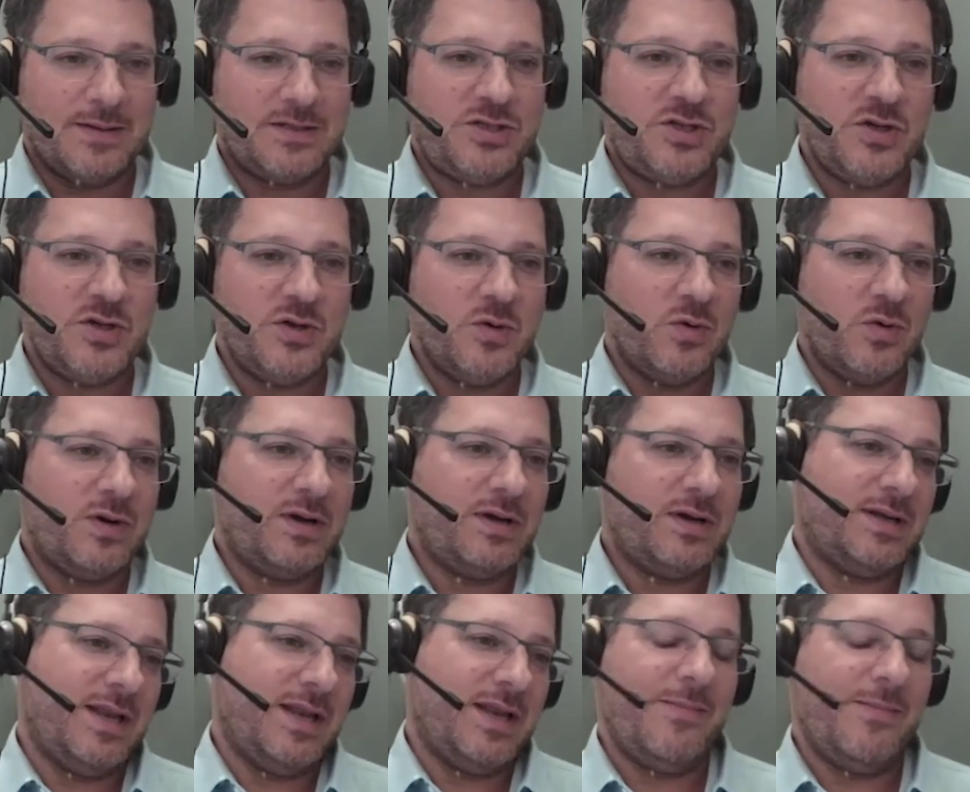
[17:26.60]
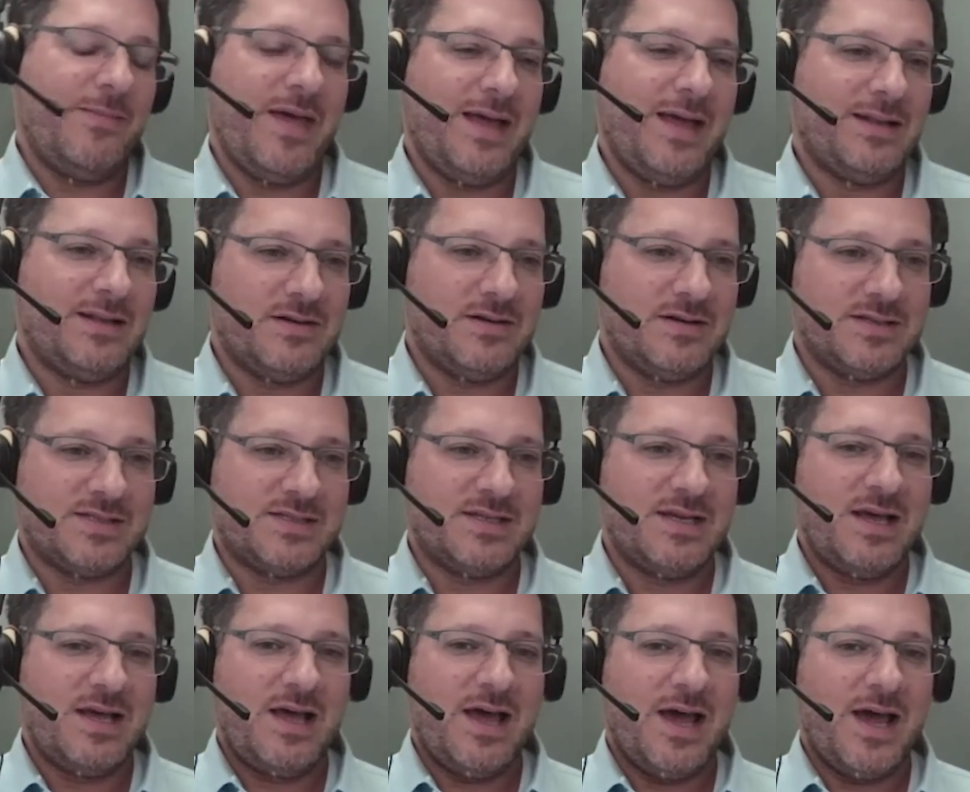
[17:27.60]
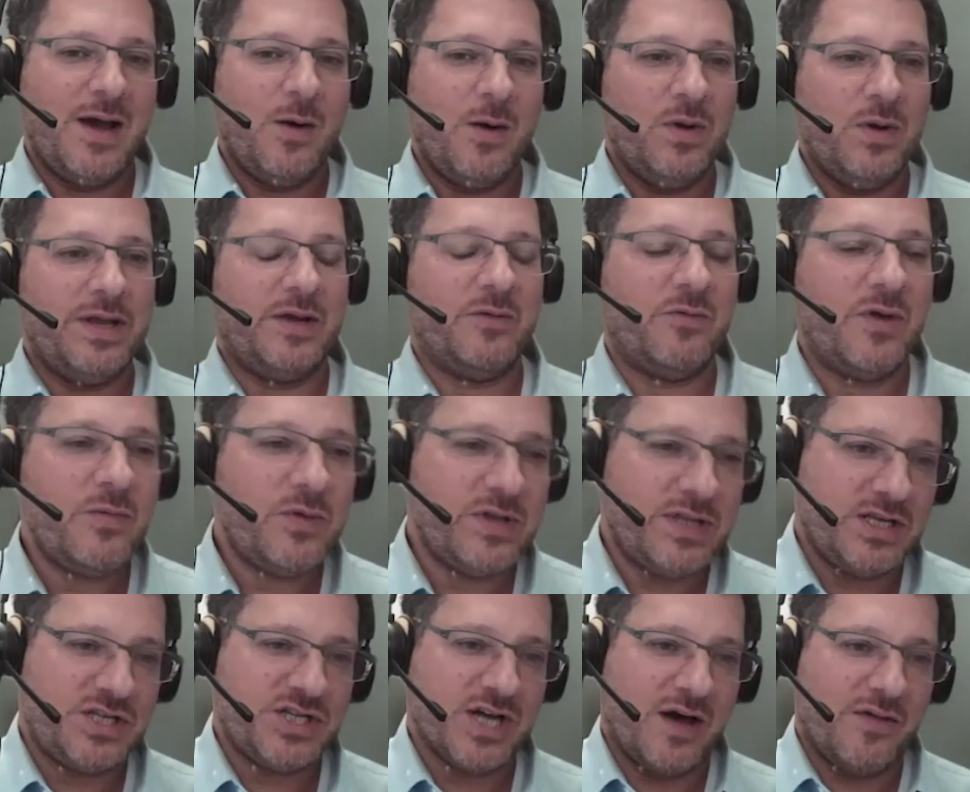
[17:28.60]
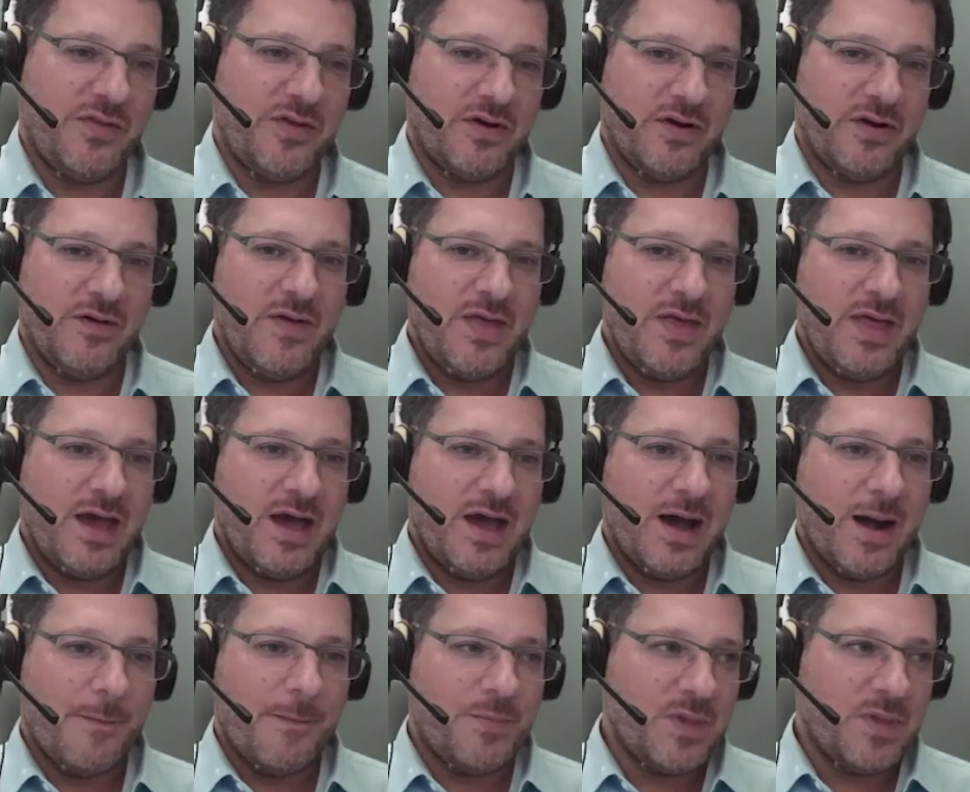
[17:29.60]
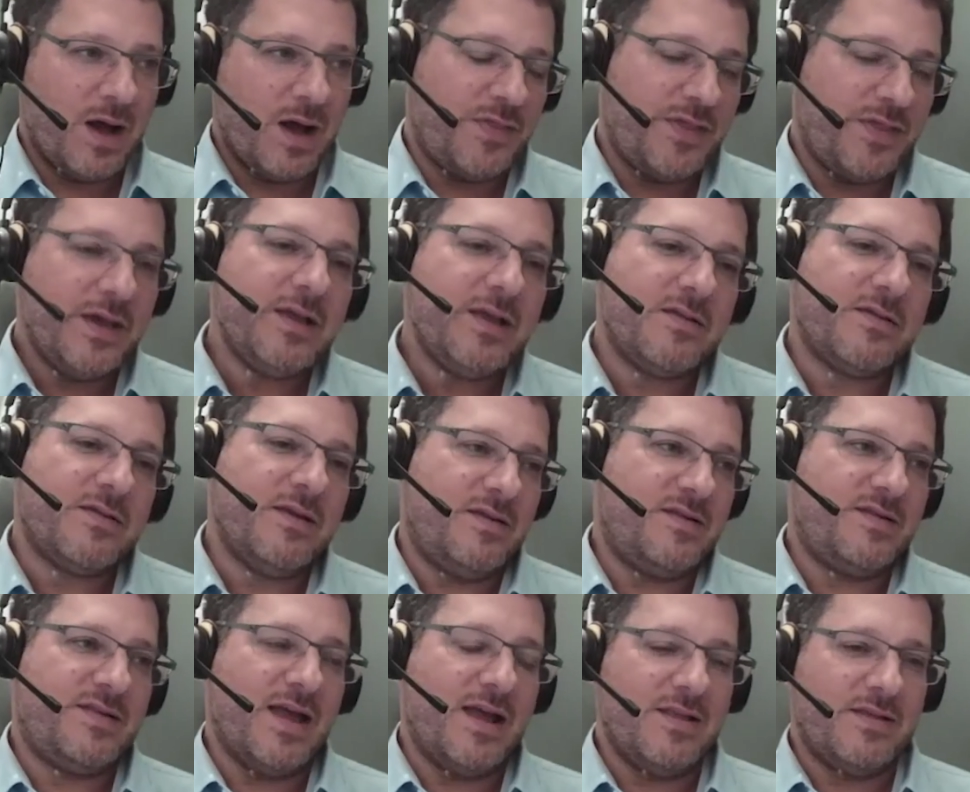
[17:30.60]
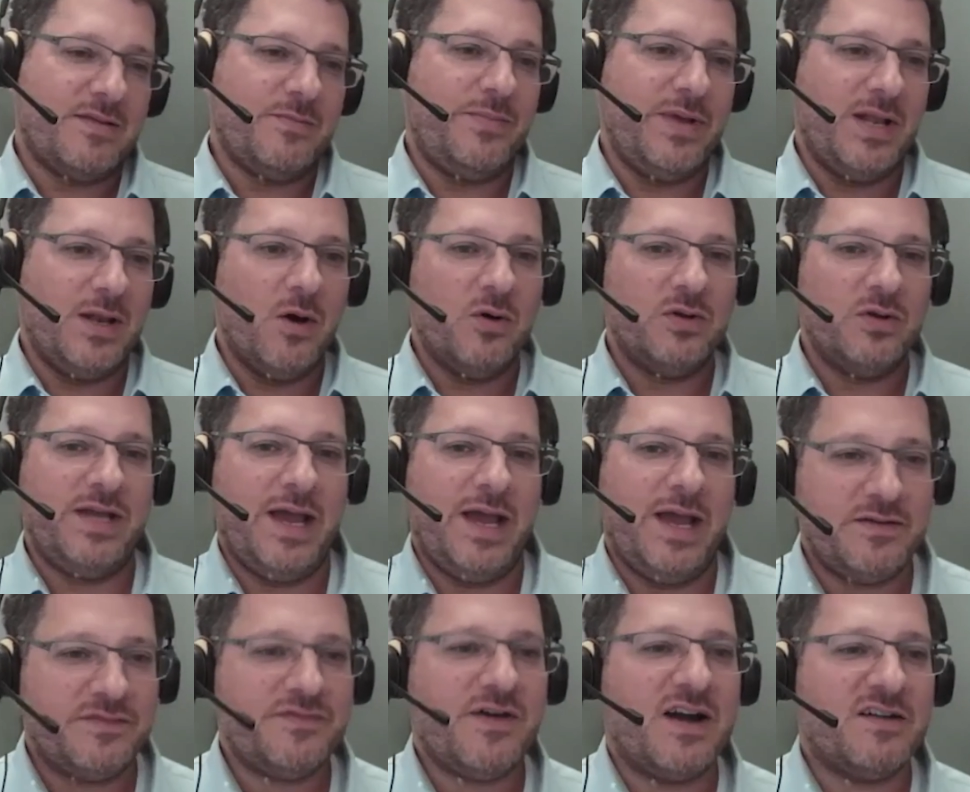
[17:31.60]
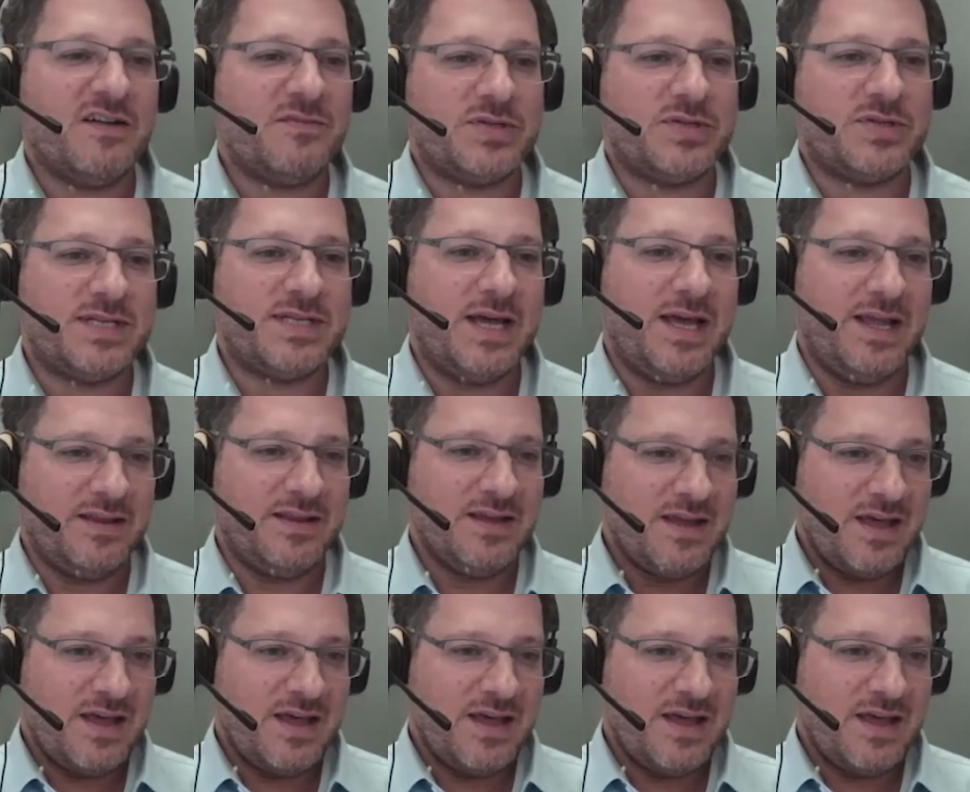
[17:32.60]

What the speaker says: two claim handlers will agree with each other, I think it stands below the 85%.